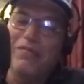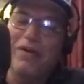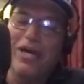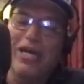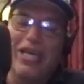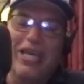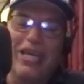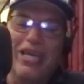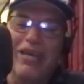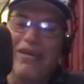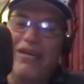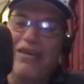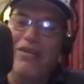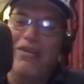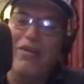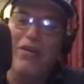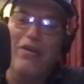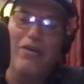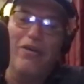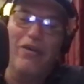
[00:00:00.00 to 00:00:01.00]
Mike, uh,
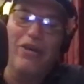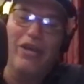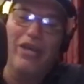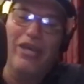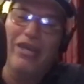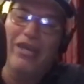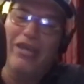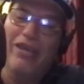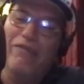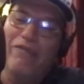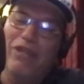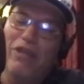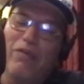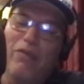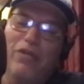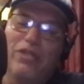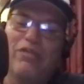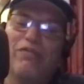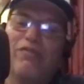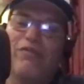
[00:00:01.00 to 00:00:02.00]
you know, if there
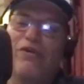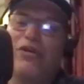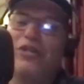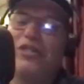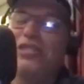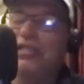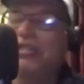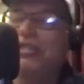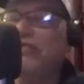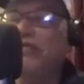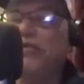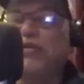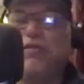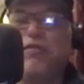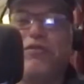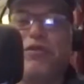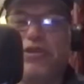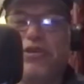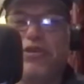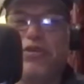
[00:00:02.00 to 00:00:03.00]
was a first interview
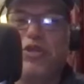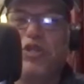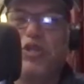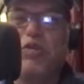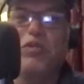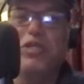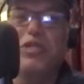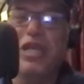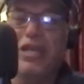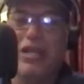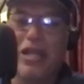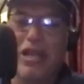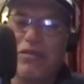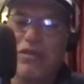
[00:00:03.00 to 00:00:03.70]
for the YouTube channel,